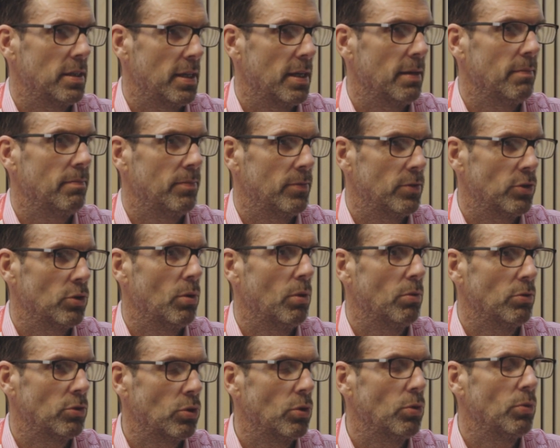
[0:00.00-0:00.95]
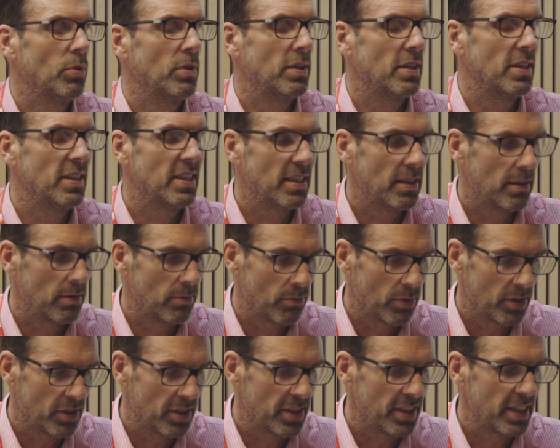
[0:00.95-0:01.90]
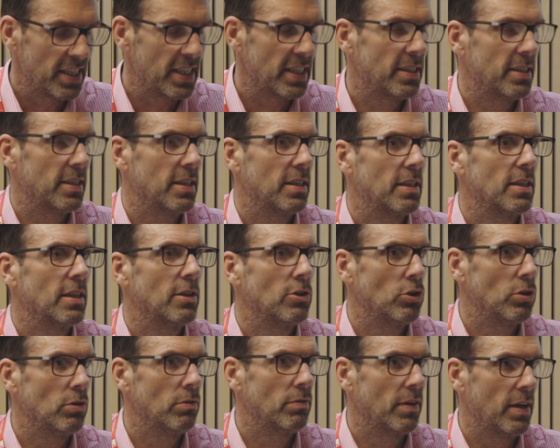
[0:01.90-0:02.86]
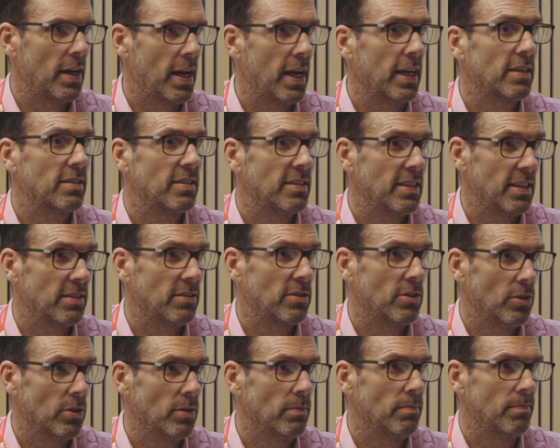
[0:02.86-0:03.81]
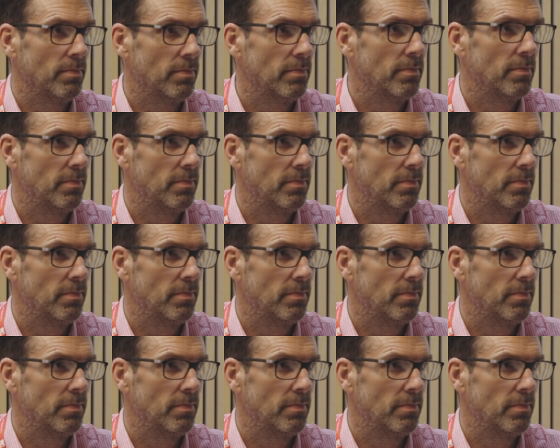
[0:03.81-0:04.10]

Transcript: yeah, so always go with the date that you've accessed it on.